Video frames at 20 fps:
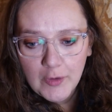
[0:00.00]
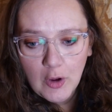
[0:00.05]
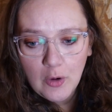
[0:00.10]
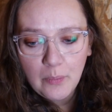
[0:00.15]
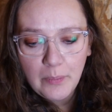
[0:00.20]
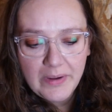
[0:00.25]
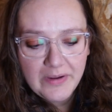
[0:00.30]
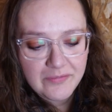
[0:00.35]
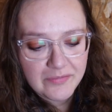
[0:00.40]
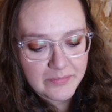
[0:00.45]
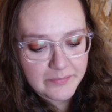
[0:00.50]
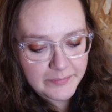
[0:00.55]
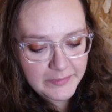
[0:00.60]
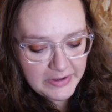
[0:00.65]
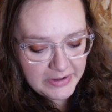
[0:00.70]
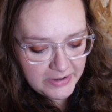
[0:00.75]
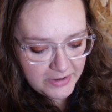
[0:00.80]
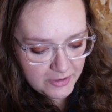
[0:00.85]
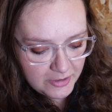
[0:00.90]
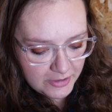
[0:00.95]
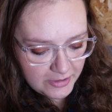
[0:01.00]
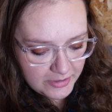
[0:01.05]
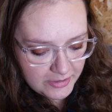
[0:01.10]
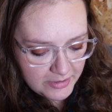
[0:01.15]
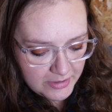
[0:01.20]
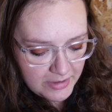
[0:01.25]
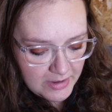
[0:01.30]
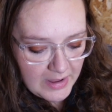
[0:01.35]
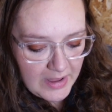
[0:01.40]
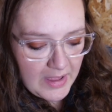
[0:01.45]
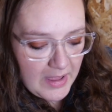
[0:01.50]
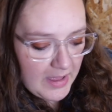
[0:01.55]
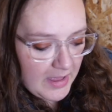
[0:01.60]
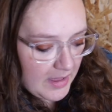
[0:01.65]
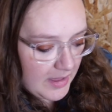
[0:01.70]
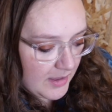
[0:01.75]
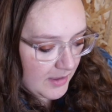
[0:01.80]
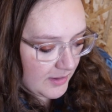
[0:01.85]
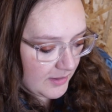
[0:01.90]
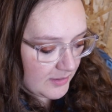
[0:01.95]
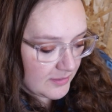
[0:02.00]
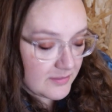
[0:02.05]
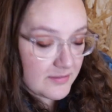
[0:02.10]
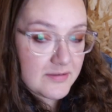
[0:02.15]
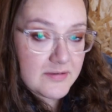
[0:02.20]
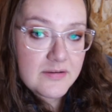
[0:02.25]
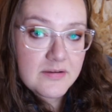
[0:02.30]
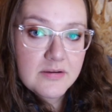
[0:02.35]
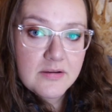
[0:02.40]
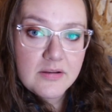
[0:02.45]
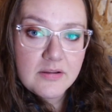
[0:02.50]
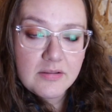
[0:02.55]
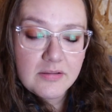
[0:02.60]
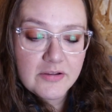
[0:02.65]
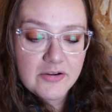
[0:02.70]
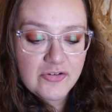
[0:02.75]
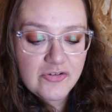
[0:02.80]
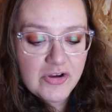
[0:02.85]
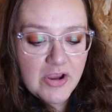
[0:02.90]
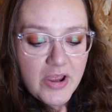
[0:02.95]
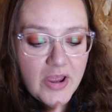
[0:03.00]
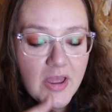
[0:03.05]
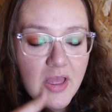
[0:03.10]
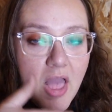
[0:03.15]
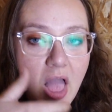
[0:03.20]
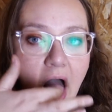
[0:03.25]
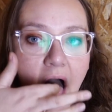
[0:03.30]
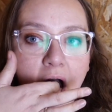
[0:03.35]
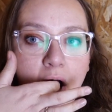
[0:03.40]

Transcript: away from the heater, and legit,